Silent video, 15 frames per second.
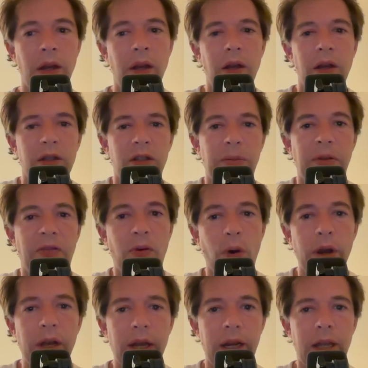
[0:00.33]
So before
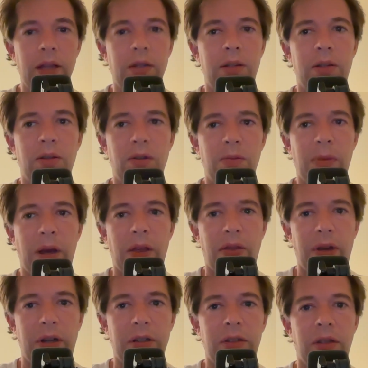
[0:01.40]
I get into my
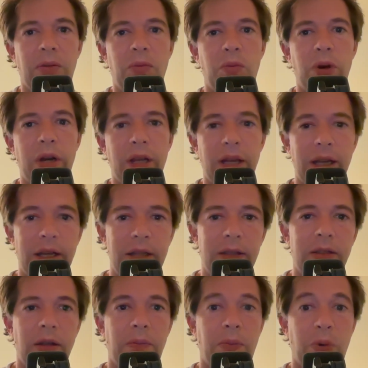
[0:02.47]
thoughts on what
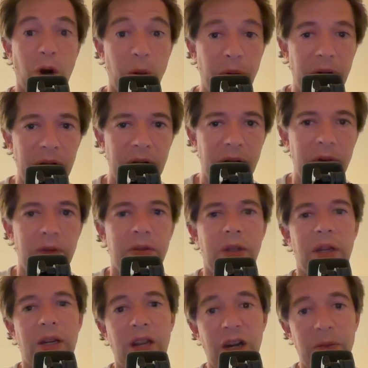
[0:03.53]
is appropriate use
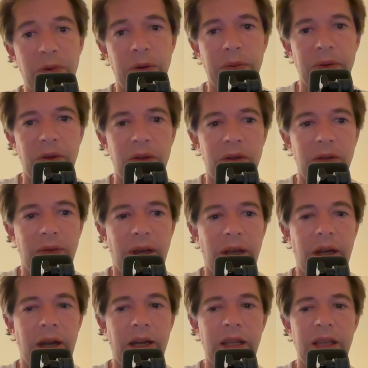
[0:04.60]
and inappropriate use of
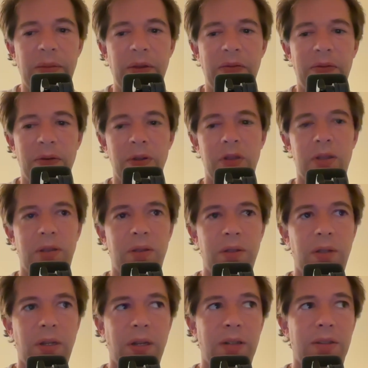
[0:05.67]
AI, let me first
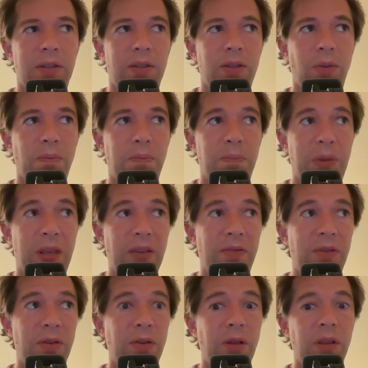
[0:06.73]
kind of give
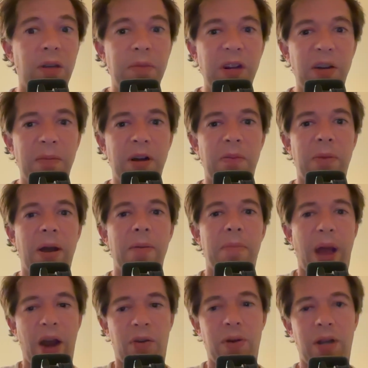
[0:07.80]
you a little bit about my
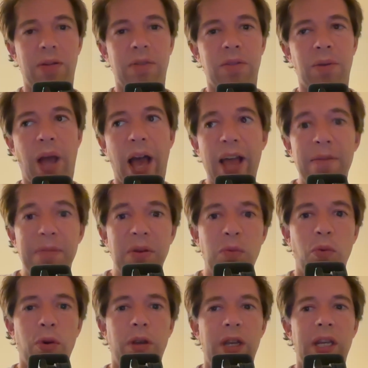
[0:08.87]
background. So I've been
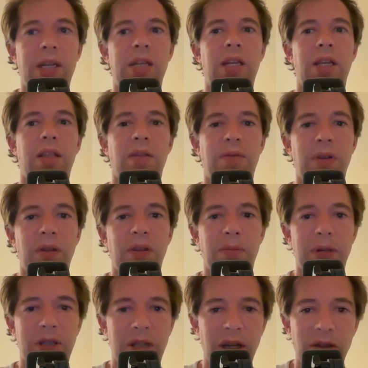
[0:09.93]
working in the field of
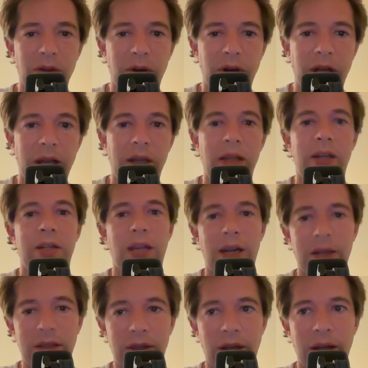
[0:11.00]
machine learning and
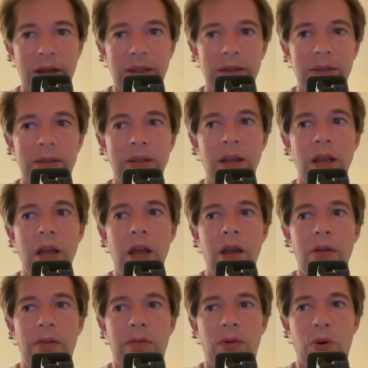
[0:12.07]
data science
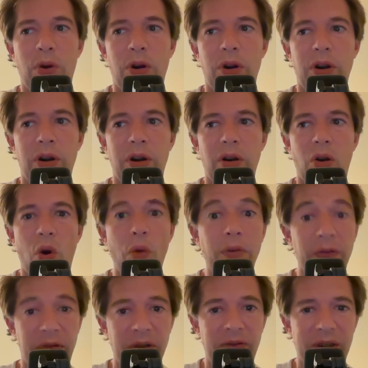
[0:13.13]
for over
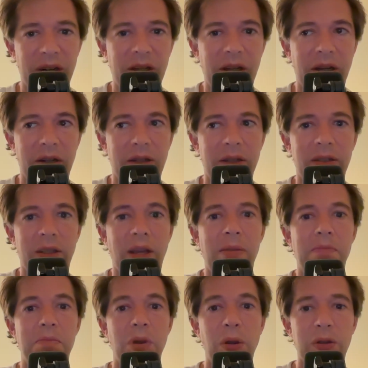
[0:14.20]
15 years,
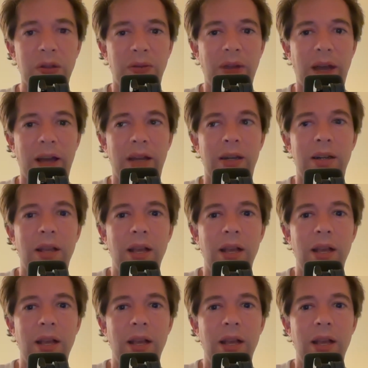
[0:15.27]
and most of that,